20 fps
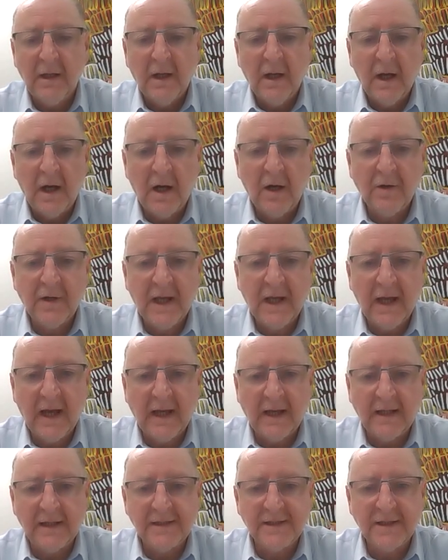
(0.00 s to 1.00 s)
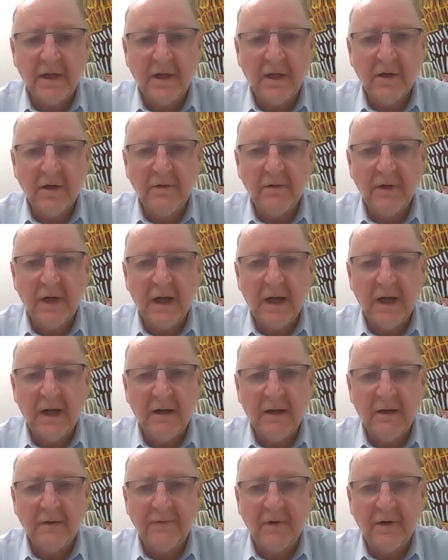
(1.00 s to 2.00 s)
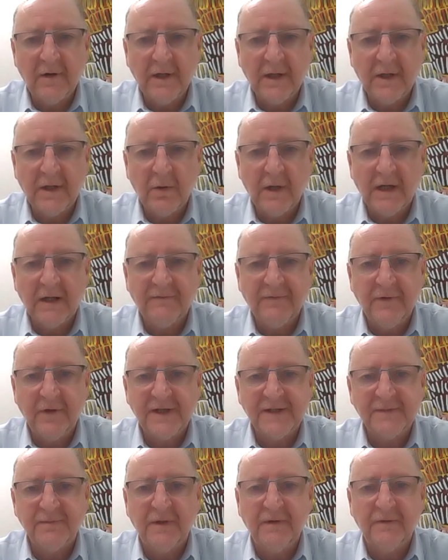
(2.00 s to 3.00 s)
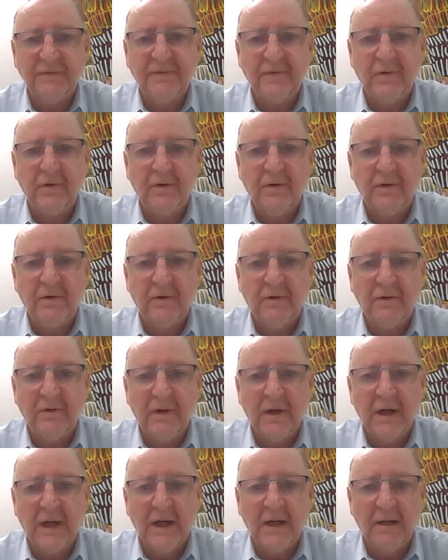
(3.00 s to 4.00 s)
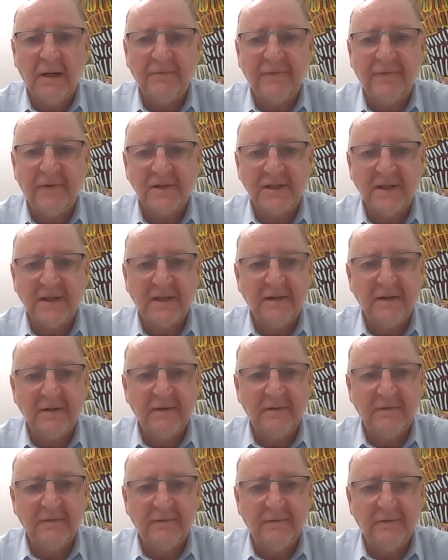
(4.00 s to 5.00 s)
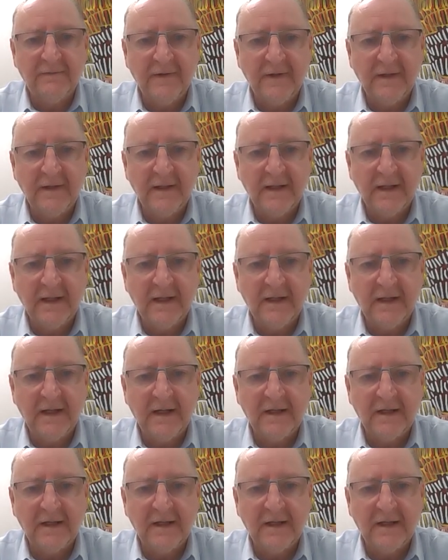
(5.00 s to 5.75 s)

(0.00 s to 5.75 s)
Okay, so very quick advertisement for Fastly V Leader.